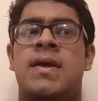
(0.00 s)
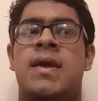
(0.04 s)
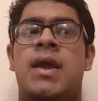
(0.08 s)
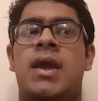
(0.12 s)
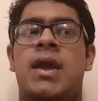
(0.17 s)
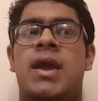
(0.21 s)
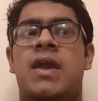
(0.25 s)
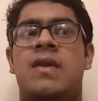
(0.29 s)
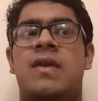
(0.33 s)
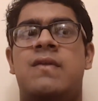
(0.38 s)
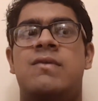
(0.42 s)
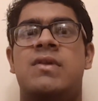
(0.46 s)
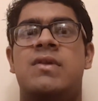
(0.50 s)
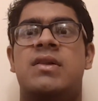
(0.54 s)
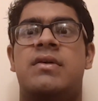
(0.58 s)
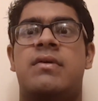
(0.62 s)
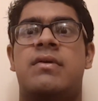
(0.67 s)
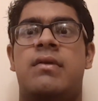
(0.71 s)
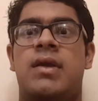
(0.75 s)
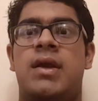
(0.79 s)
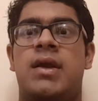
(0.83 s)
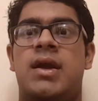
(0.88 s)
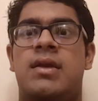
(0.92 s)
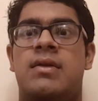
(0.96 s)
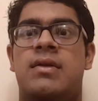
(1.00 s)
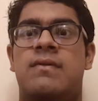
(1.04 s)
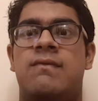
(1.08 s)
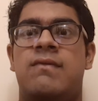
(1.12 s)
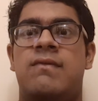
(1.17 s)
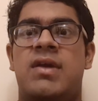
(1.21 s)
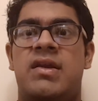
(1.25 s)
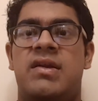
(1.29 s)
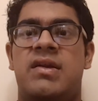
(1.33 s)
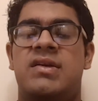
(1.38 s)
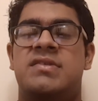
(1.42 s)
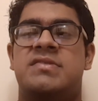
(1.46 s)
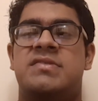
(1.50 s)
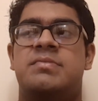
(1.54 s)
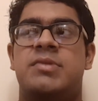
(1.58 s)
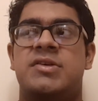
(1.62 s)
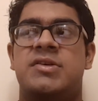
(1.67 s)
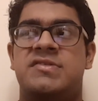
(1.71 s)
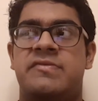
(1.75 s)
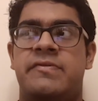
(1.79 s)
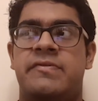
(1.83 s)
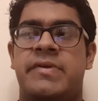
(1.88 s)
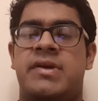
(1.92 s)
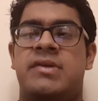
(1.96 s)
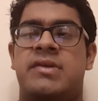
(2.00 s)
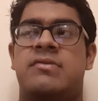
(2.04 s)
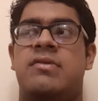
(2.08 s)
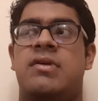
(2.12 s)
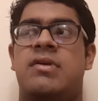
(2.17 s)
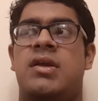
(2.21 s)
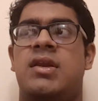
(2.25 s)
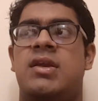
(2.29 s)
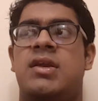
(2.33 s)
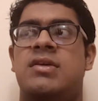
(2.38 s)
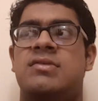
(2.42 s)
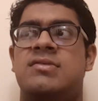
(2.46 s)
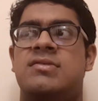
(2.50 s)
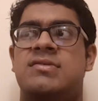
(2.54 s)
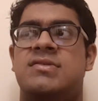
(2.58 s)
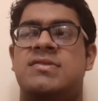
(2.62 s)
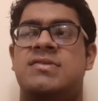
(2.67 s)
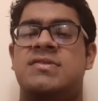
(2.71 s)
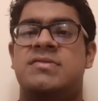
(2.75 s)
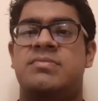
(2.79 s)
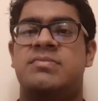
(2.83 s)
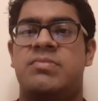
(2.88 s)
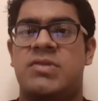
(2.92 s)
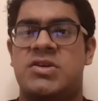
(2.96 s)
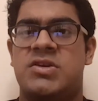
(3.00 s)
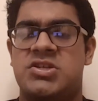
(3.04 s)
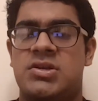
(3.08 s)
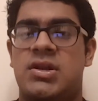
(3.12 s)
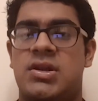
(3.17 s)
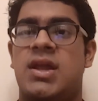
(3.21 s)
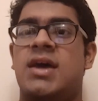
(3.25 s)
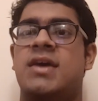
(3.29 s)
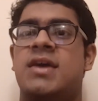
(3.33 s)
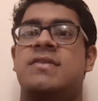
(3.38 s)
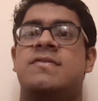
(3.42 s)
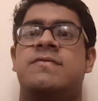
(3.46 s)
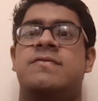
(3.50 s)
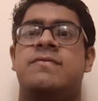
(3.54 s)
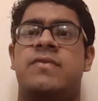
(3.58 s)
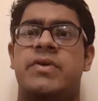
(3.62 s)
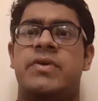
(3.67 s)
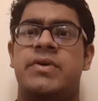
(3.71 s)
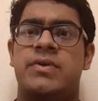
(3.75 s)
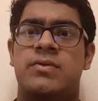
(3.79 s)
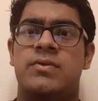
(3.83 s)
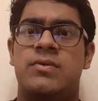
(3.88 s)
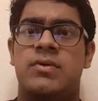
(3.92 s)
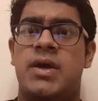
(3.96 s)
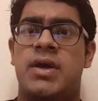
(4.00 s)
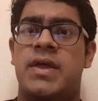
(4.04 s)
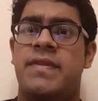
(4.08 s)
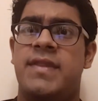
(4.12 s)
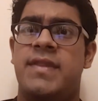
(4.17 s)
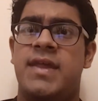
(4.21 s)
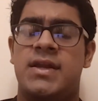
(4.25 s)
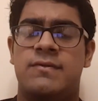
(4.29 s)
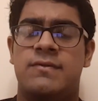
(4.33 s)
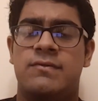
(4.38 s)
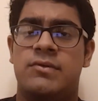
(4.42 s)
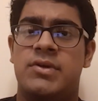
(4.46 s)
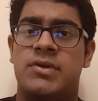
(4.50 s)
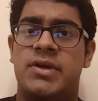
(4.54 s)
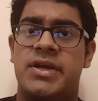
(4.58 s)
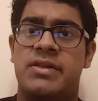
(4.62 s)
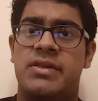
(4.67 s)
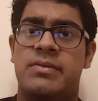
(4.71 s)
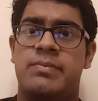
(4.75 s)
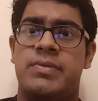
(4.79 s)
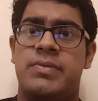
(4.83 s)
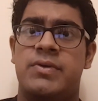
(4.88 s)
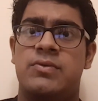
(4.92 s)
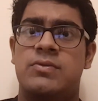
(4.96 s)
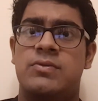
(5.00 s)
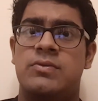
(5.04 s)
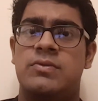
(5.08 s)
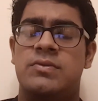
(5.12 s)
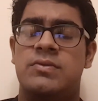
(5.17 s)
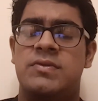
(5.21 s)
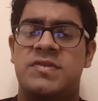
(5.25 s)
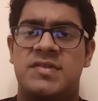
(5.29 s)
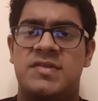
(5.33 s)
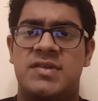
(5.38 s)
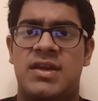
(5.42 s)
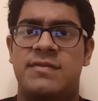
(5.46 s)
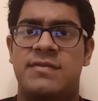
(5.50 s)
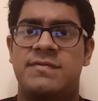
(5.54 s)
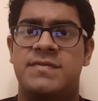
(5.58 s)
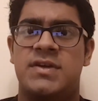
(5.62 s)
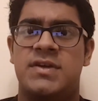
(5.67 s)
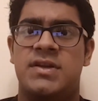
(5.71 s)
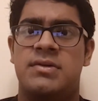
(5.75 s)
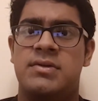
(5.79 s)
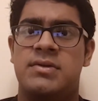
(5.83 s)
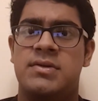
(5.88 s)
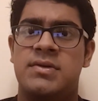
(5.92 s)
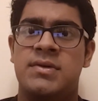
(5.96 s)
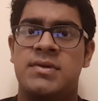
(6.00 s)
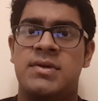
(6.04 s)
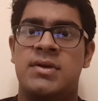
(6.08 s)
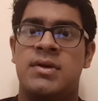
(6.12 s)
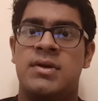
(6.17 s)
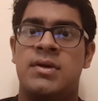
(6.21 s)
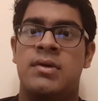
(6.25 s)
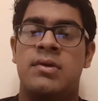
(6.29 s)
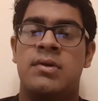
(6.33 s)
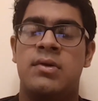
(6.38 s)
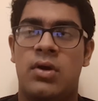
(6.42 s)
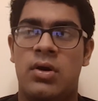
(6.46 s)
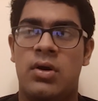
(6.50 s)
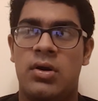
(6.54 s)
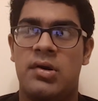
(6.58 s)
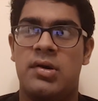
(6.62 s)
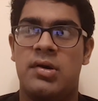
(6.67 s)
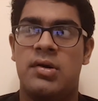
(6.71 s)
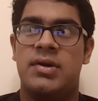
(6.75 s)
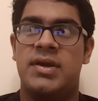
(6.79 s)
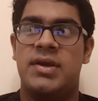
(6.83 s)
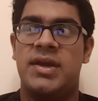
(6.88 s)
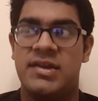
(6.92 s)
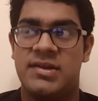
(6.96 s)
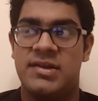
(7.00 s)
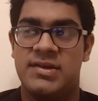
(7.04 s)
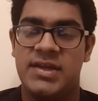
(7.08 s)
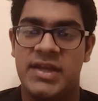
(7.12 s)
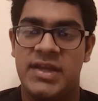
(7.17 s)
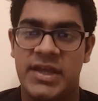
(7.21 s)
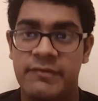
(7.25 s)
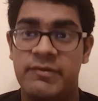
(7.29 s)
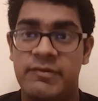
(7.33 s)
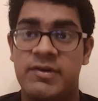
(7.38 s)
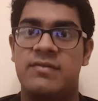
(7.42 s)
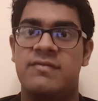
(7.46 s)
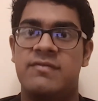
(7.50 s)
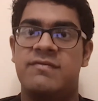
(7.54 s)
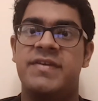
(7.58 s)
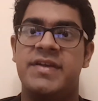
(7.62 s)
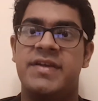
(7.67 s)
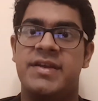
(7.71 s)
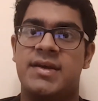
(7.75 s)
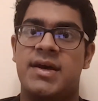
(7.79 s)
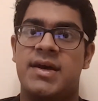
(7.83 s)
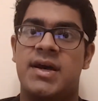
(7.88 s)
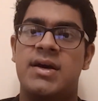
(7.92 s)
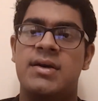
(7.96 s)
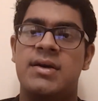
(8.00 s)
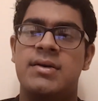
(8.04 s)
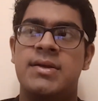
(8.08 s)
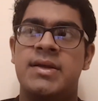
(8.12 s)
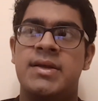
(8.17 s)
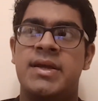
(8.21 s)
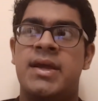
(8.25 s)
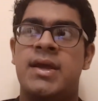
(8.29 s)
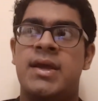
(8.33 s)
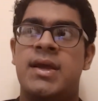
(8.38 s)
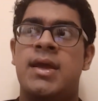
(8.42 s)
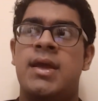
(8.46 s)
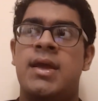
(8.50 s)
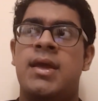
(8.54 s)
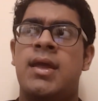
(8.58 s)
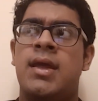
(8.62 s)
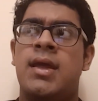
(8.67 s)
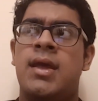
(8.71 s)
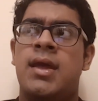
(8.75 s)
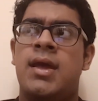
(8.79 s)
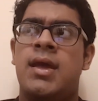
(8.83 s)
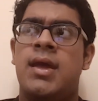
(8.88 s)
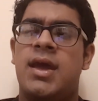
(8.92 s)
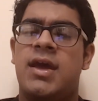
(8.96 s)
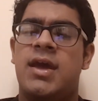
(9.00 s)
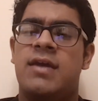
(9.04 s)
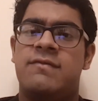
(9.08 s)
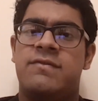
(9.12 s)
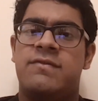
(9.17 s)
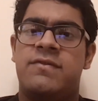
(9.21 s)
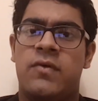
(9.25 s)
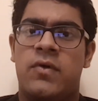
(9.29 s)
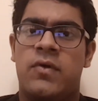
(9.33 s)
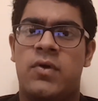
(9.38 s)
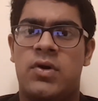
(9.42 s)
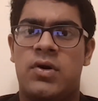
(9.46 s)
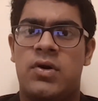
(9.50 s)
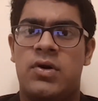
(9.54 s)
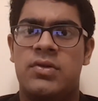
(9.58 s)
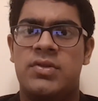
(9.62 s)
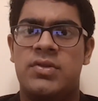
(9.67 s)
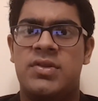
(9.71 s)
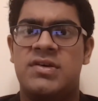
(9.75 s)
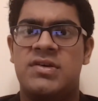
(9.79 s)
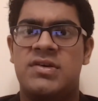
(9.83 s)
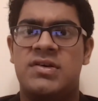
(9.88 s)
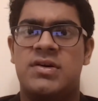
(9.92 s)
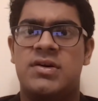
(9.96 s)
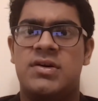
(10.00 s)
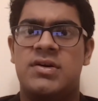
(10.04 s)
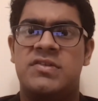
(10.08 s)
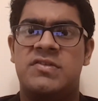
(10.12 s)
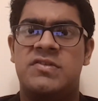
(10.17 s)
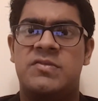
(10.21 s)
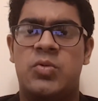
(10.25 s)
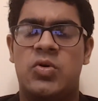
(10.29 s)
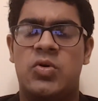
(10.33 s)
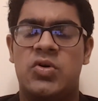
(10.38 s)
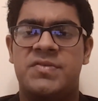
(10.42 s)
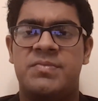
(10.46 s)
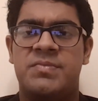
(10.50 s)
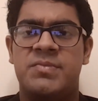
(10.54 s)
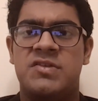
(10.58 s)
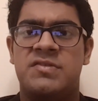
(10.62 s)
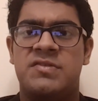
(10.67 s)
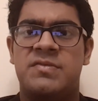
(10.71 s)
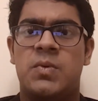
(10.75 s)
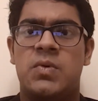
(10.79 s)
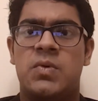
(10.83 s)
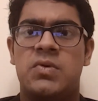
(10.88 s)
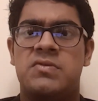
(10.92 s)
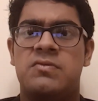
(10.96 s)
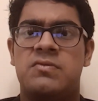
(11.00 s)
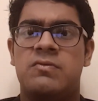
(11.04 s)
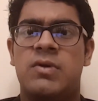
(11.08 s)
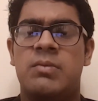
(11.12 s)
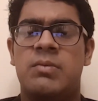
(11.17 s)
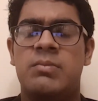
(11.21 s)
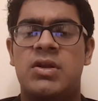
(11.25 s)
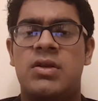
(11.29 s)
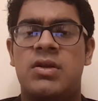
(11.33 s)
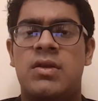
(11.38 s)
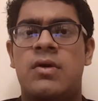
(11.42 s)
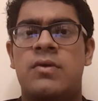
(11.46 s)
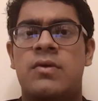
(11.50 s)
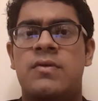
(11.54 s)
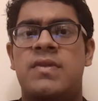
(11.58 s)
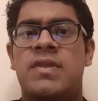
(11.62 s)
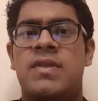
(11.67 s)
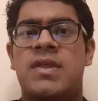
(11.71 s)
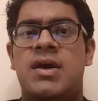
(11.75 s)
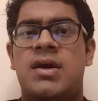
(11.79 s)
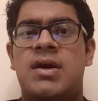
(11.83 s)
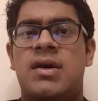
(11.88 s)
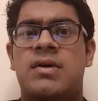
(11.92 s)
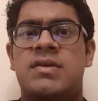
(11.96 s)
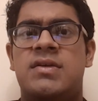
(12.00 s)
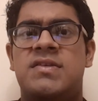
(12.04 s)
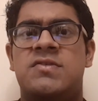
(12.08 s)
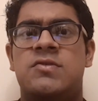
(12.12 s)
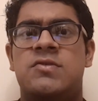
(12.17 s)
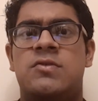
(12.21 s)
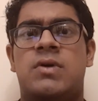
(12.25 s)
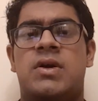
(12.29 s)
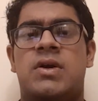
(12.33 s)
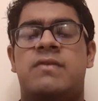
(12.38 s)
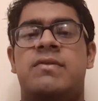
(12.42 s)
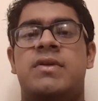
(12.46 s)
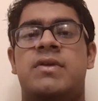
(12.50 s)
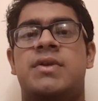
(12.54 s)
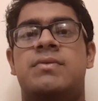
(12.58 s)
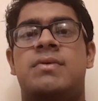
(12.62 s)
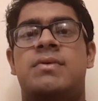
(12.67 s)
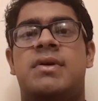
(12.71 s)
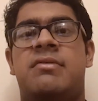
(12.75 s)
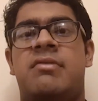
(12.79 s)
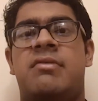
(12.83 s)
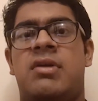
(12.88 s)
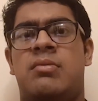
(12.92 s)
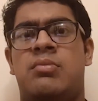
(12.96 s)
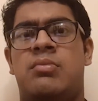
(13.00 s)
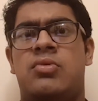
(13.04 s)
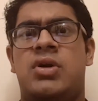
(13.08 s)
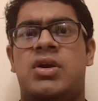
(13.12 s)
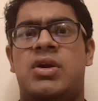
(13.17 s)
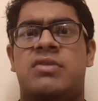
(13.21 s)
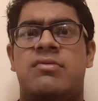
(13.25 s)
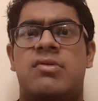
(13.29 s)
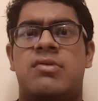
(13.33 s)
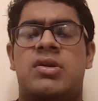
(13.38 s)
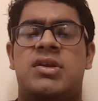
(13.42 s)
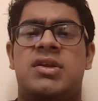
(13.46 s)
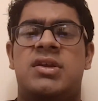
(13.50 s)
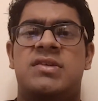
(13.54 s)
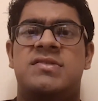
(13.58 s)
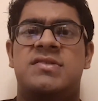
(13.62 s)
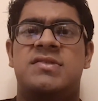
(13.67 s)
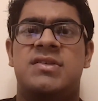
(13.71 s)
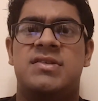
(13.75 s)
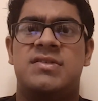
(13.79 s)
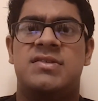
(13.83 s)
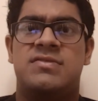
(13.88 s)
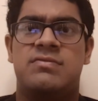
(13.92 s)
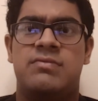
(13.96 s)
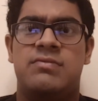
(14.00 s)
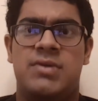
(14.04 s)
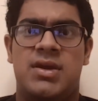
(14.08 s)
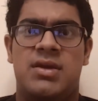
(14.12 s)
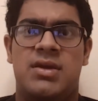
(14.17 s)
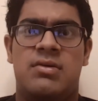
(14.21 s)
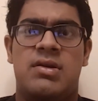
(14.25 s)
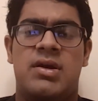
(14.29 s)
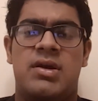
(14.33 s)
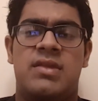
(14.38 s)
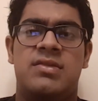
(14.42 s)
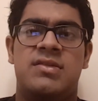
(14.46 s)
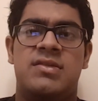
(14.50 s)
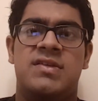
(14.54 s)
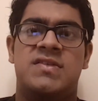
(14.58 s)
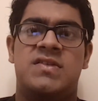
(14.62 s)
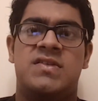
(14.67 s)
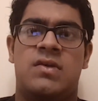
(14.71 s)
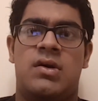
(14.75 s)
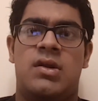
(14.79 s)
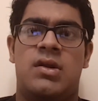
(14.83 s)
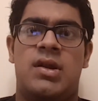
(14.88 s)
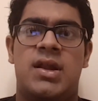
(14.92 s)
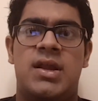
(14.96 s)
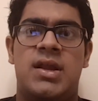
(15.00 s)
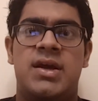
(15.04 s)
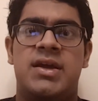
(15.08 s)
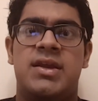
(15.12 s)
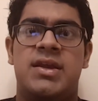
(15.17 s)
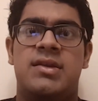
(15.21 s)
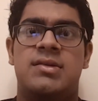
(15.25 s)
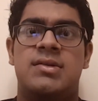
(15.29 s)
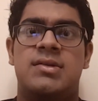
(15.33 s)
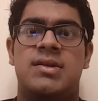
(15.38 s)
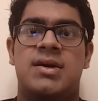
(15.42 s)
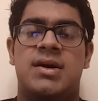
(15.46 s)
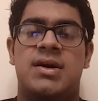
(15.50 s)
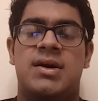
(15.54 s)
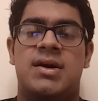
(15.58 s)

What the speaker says: it will create very specific training specialized for you, and that would help you stay fit or get even fitter. And for the sportswomen out there, so what we do at Rainbow Acrobatics is we run this online